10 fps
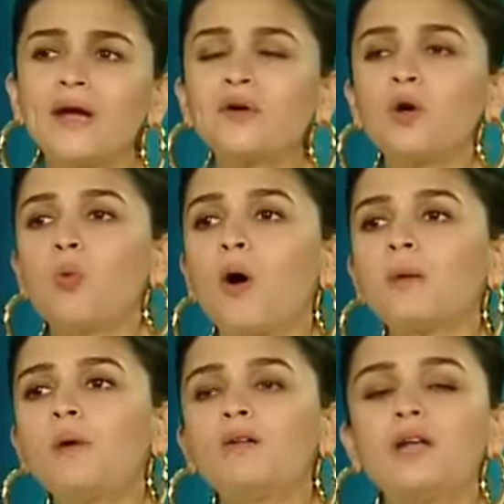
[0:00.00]
I don't know what
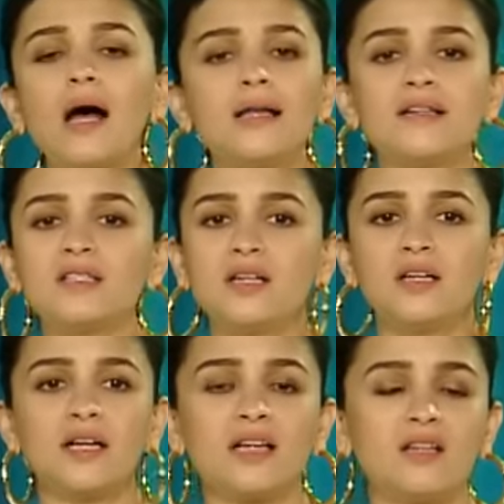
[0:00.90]
about Darlings did
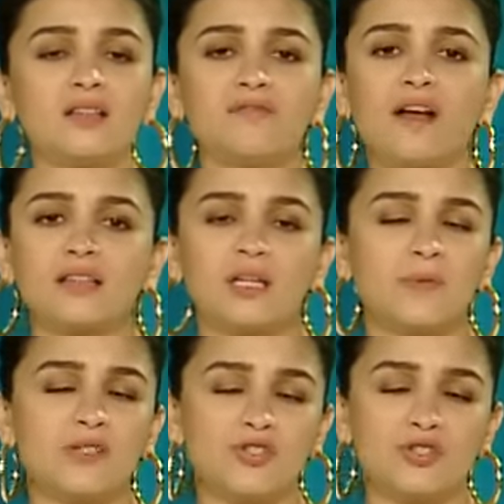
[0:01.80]
it. I think the fact that it
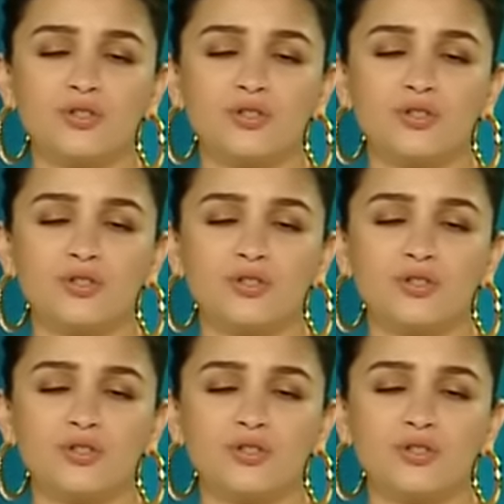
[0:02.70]
was such a